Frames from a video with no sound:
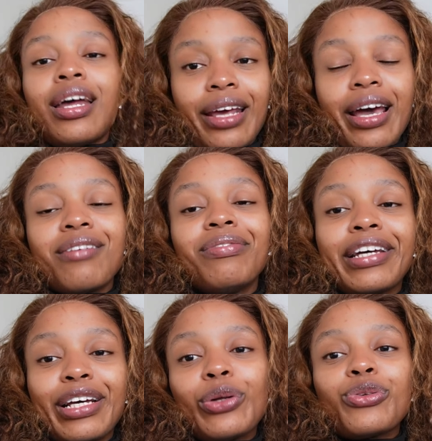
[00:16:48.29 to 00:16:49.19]
and I have
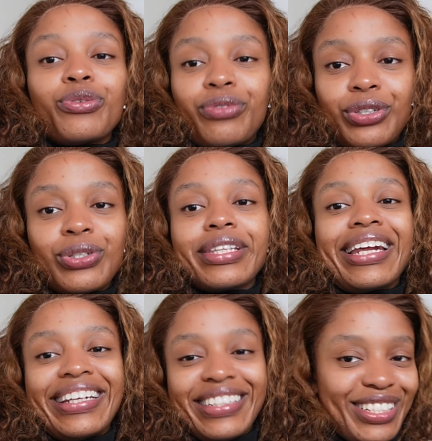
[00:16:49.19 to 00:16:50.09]
like a lot of videos that
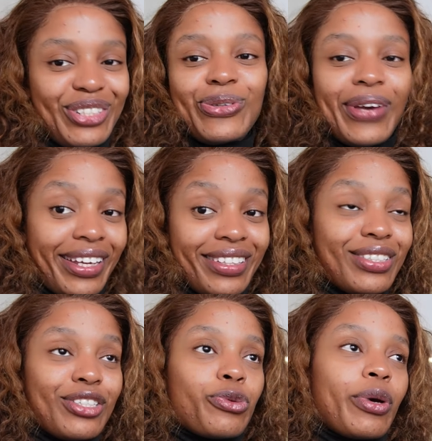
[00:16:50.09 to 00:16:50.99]
I need to
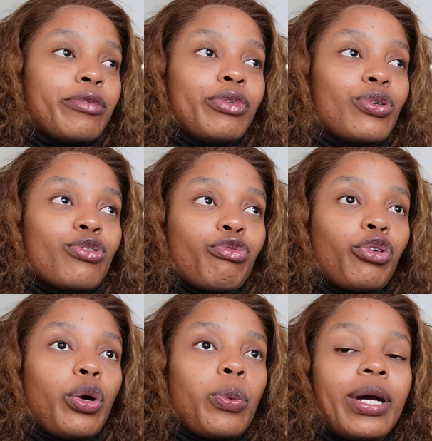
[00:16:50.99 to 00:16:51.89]
edit as well, because
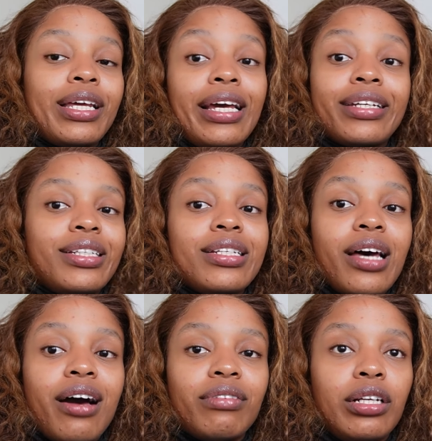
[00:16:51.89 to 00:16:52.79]
for a while I didn't
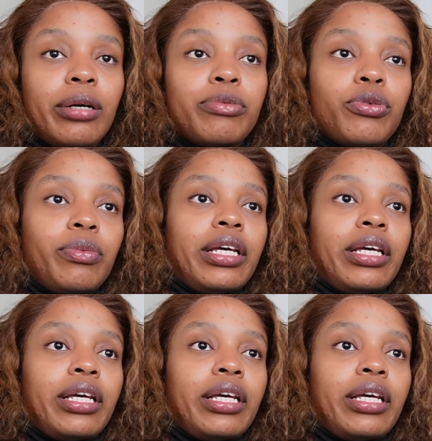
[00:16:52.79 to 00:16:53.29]
have a laptop,